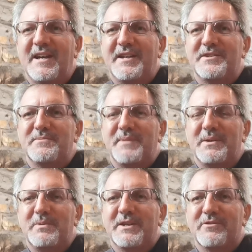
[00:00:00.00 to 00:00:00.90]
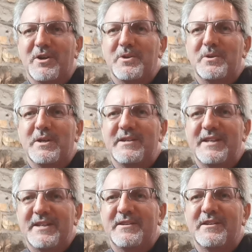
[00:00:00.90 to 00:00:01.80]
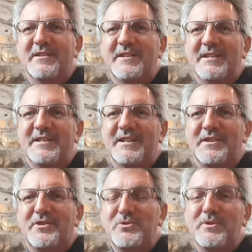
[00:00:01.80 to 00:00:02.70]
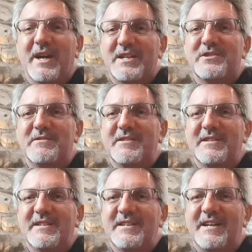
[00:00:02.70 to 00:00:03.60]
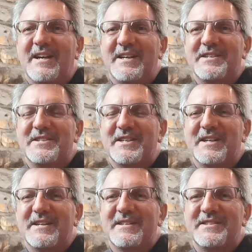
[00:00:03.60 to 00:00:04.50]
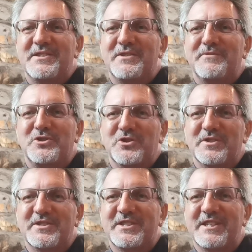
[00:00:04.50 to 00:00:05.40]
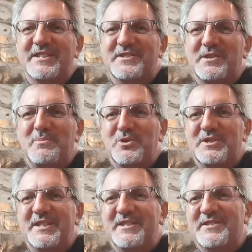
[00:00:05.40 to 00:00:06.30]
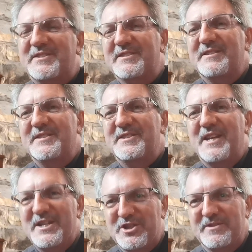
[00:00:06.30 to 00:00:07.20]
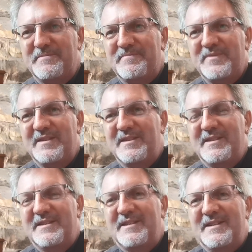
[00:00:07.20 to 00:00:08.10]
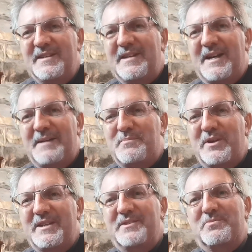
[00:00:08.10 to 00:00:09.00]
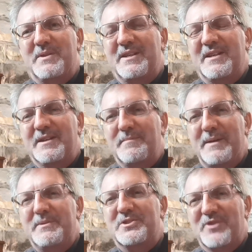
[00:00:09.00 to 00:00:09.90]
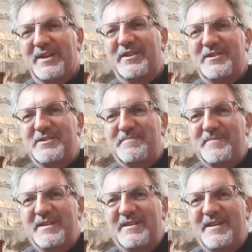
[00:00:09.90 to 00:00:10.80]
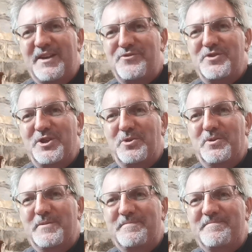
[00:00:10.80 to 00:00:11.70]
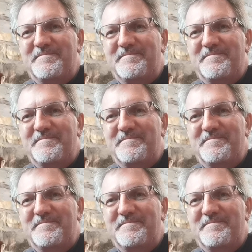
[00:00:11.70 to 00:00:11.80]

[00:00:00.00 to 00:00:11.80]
and may we grow in and through that, and as individuals, as communities, as a nation, I pray that we may be strengthened and renewed.